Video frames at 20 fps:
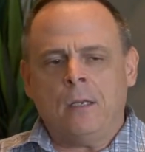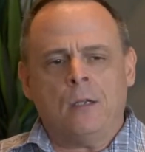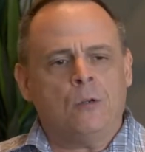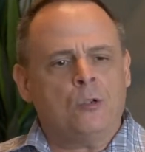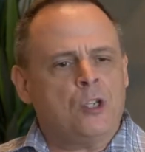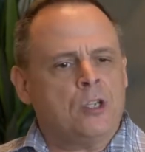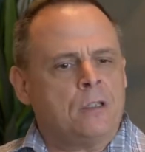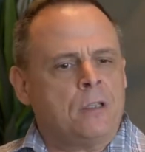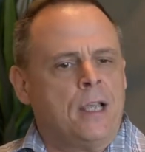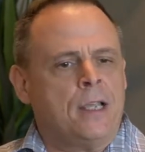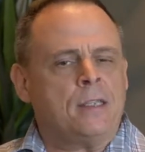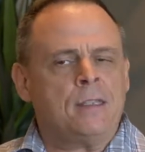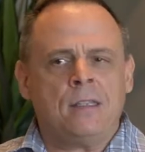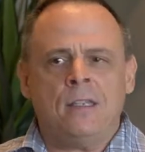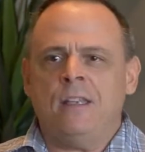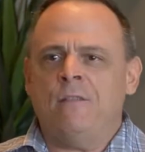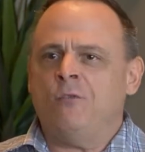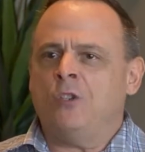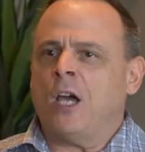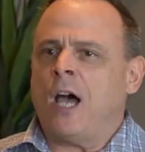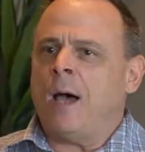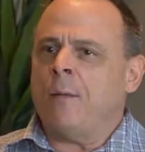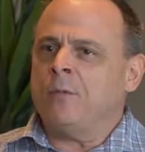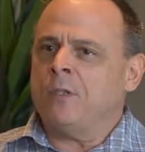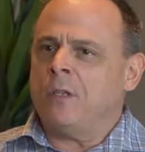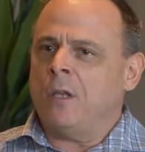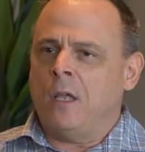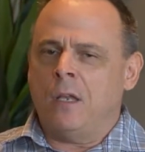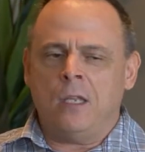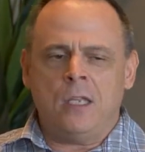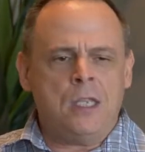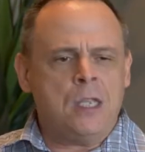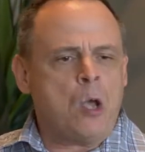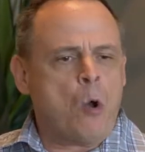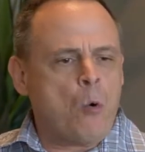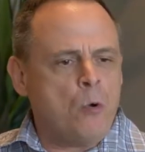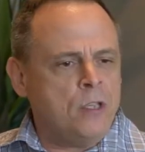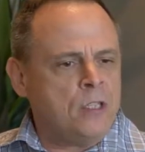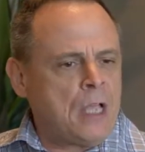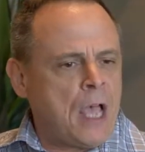Just like Steve Jobs did, he
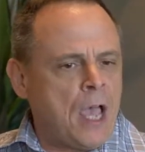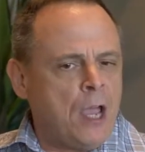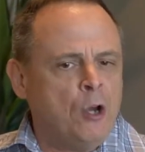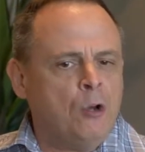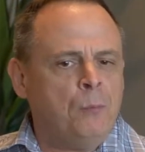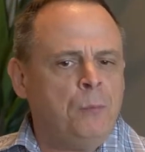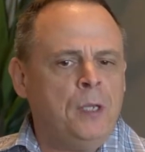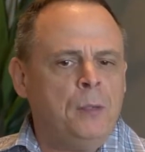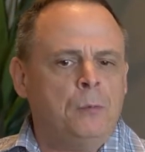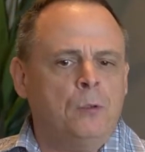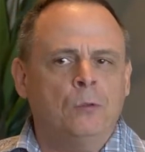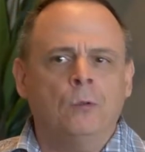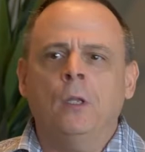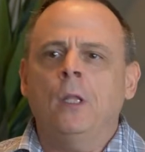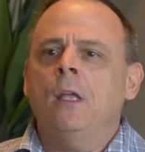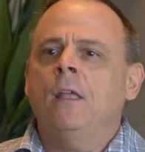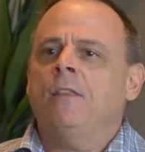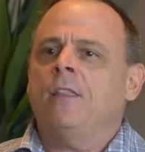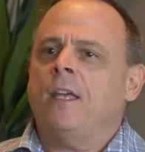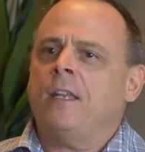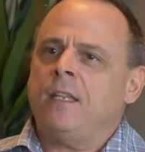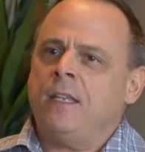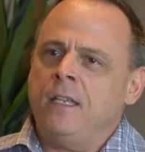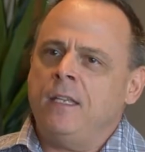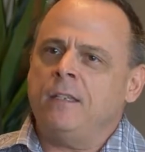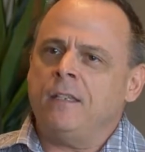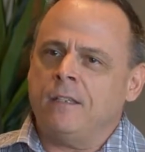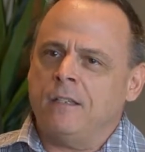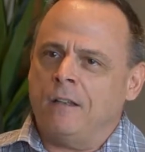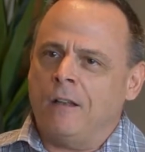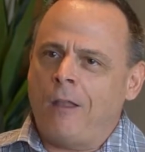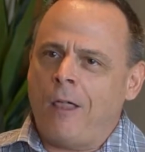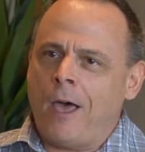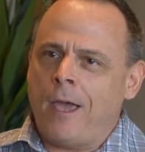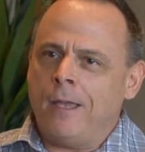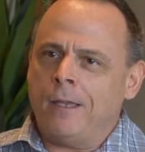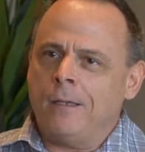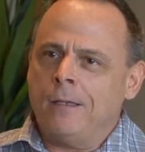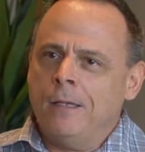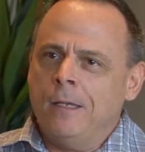always hired people that he didn't
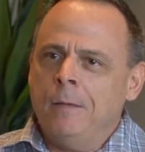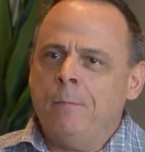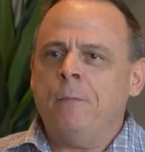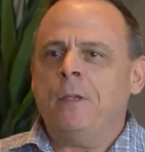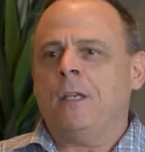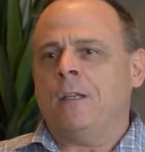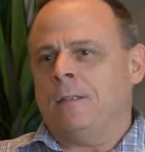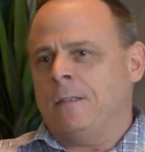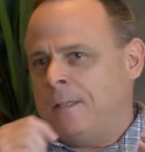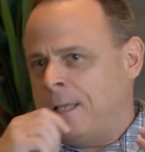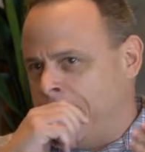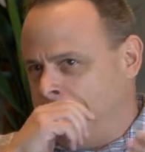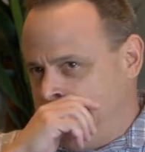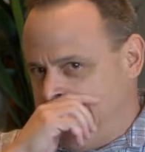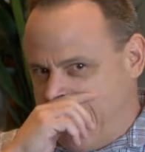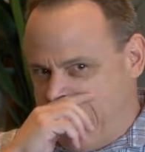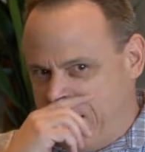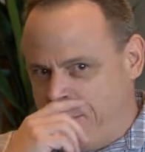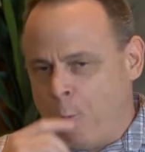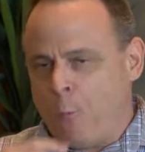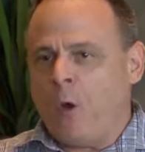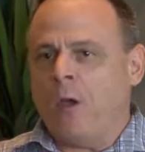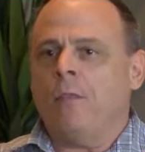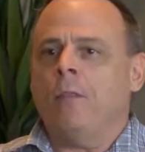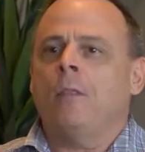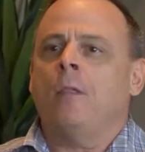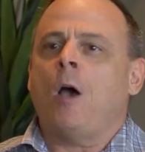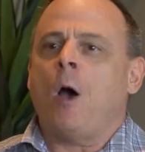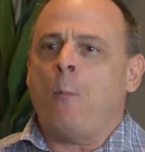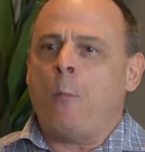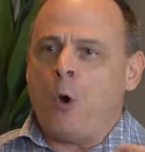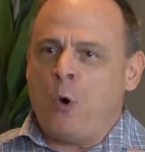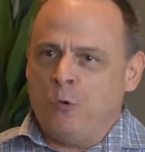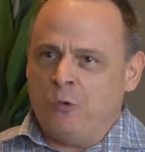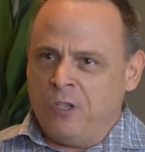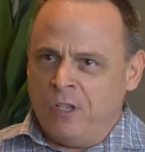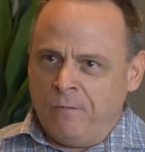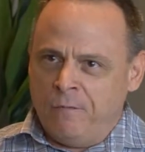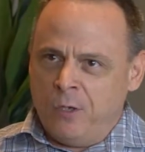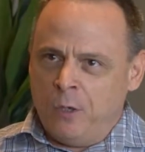like because they came with
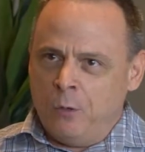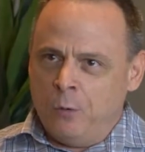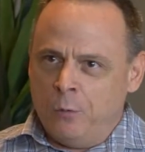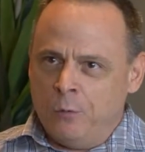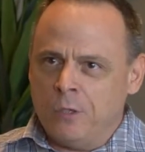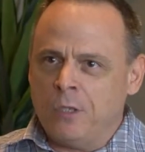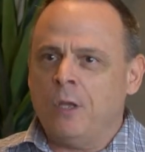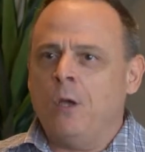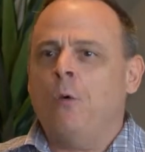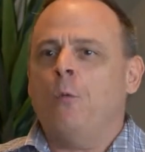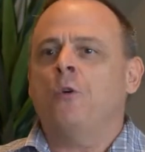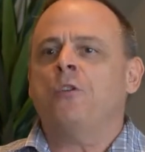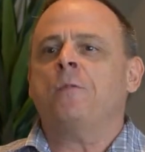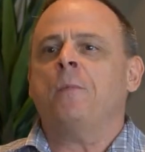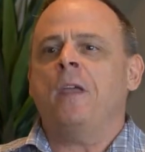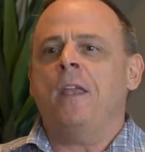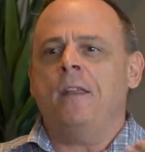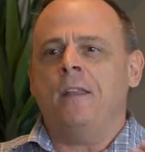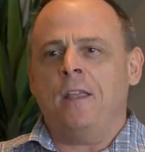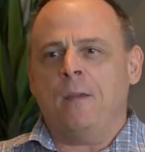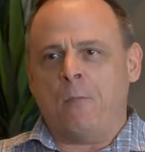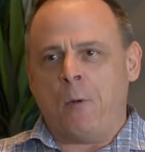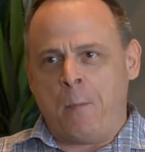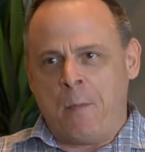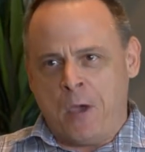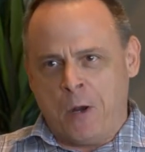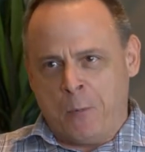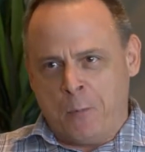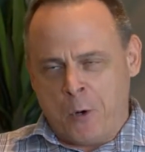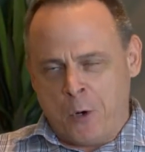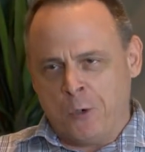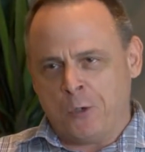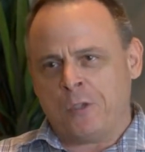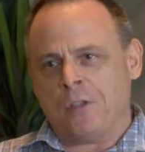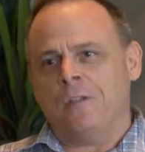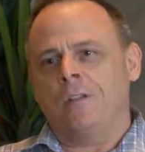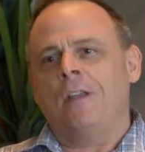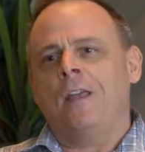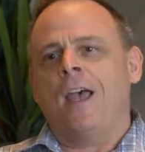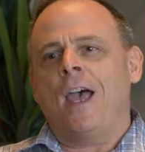opposing views, which made him a better
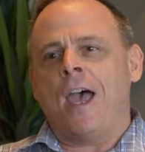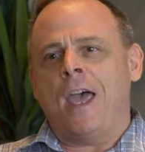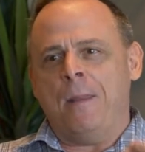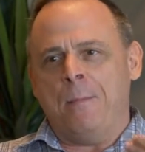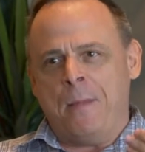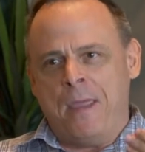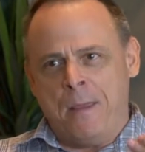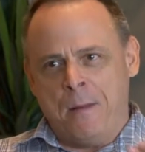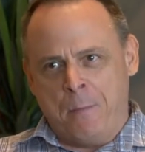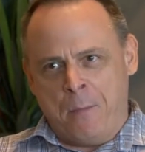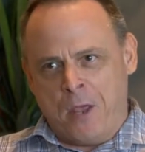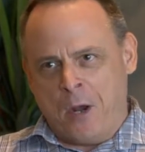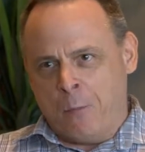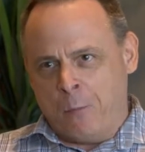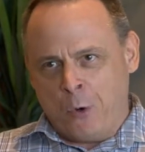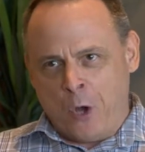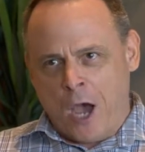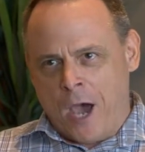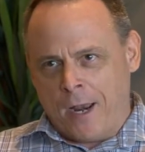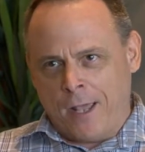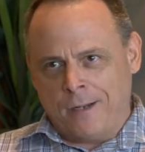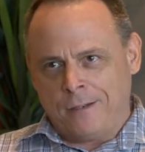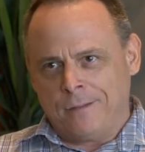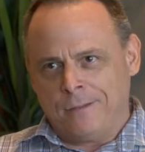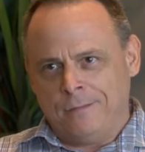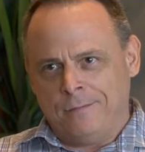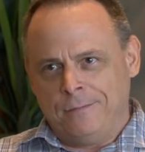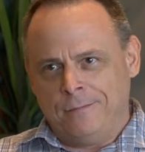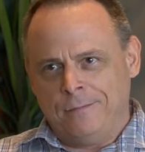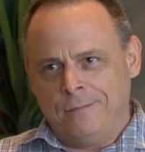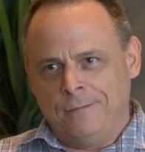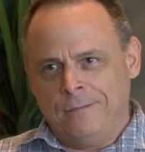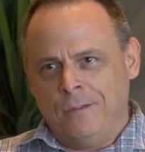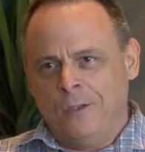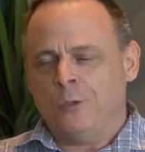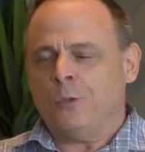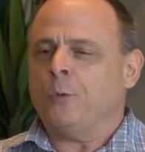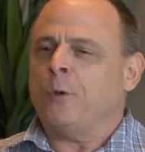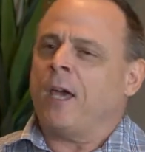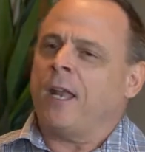person and made a better product.
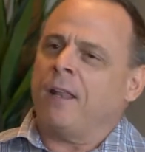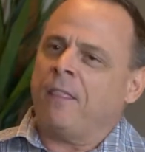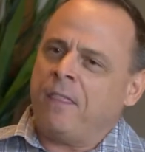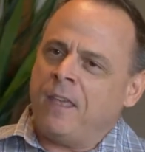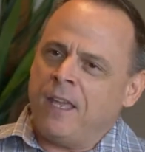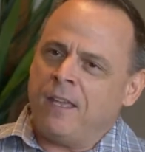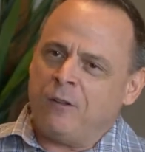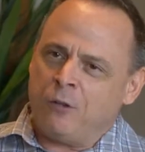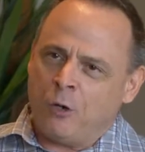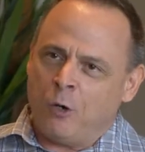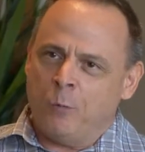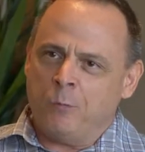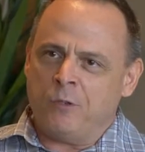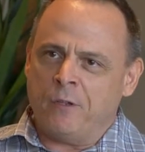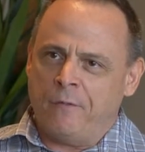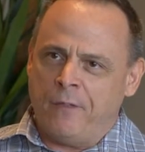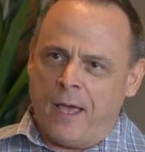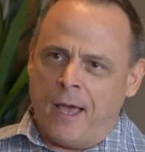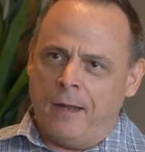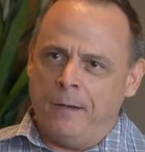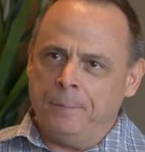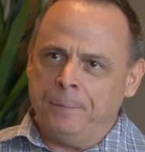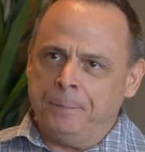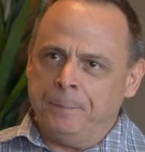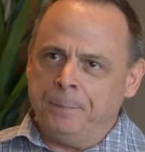So we've got to think in terms of that.